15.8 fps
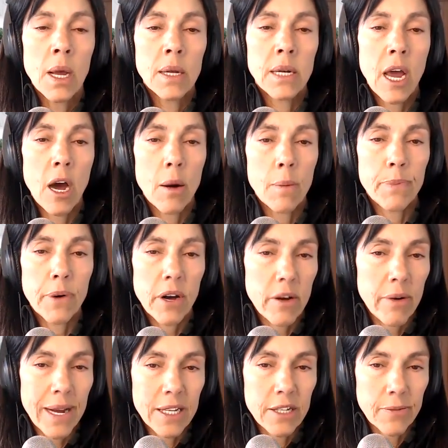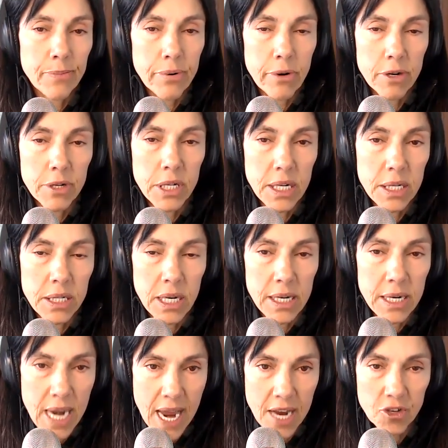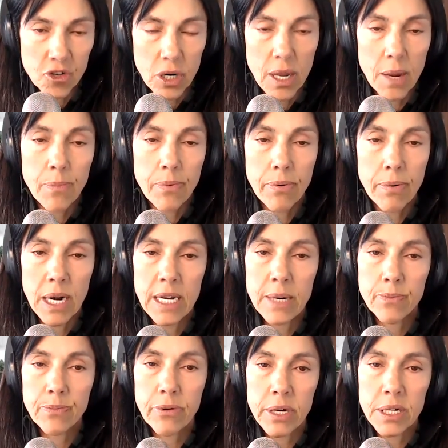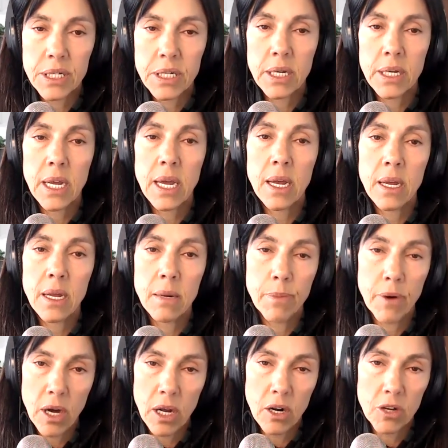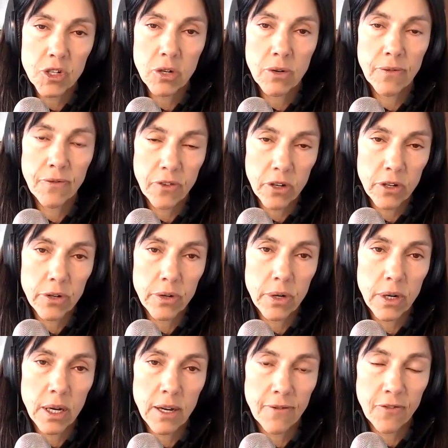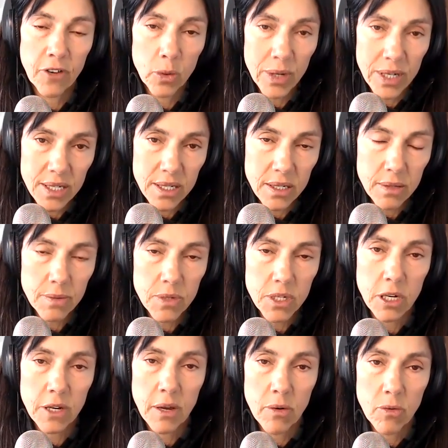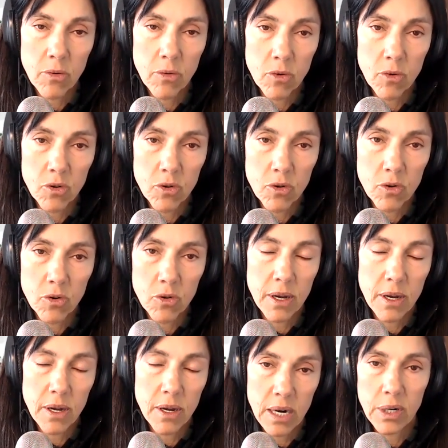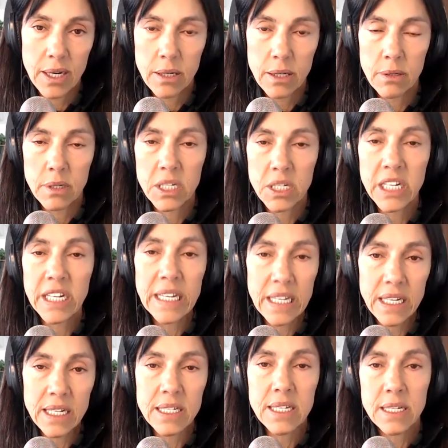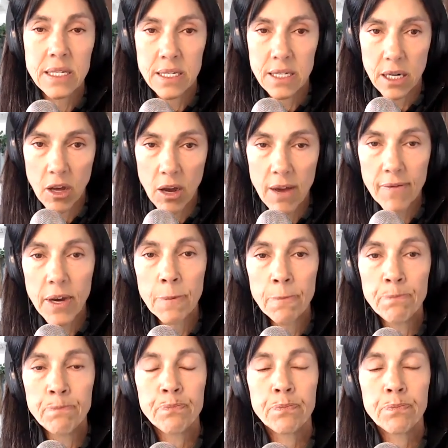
Now, bioactive proteins are naturally present in biological fluids. So they're also available in tears and saliva.